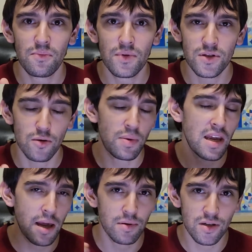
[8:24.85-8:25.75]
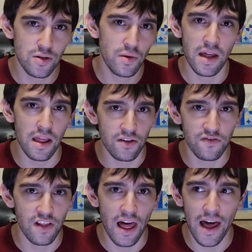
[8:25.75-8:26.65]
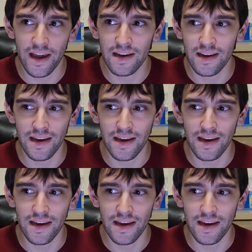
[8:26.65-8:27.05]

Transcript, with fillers: so being able to do that on the fly